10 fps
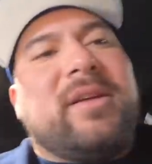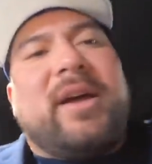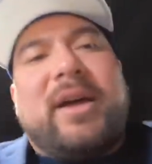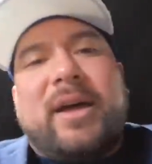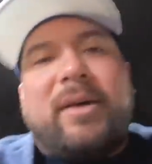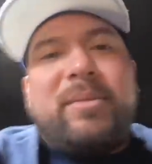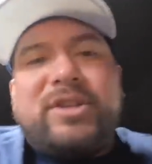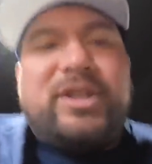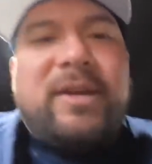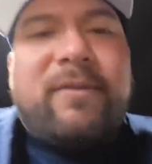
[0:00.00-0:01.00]
uh,
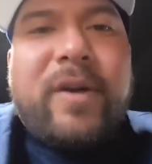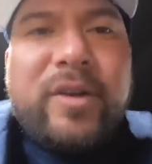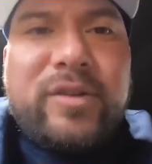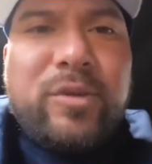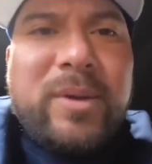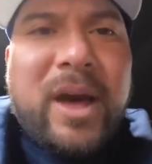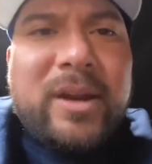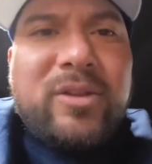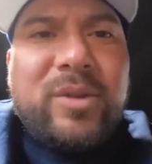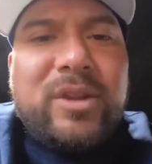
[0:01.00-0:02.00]
machine first? To be
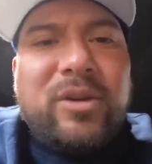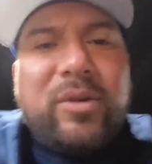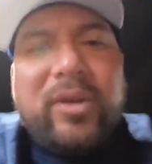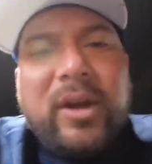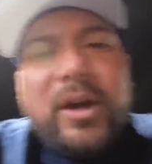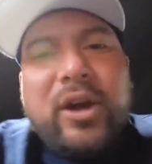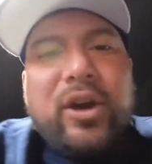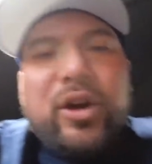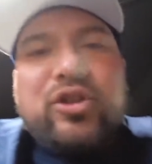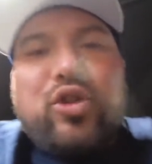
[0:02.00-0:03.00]
honest with you,
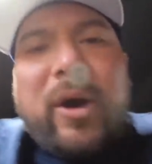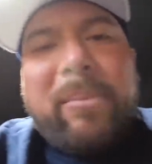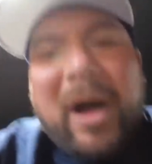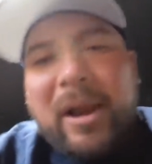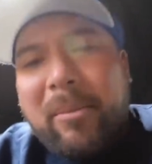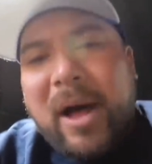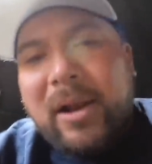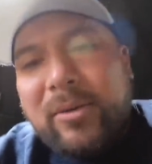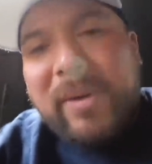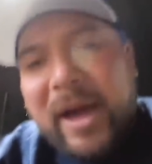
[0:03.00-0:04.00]
Troy
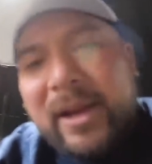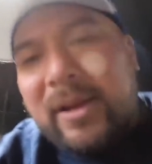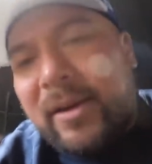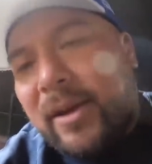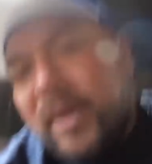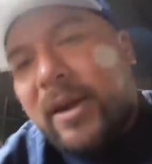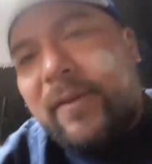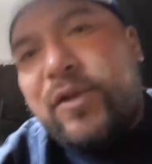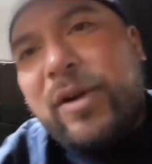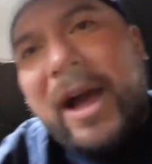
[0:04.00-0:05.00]
Polamalu, man.
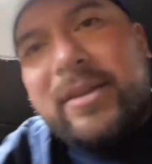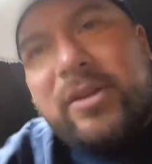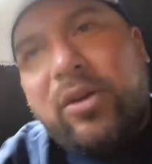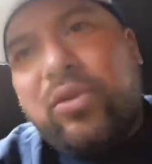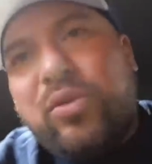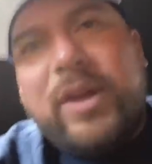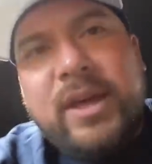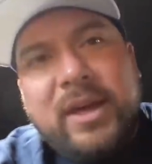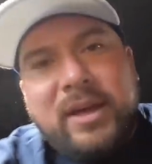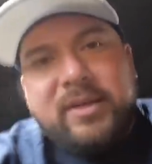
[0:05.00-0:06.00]
If you guys know who
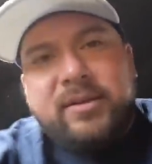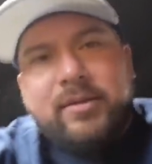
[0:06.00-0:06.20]
he is,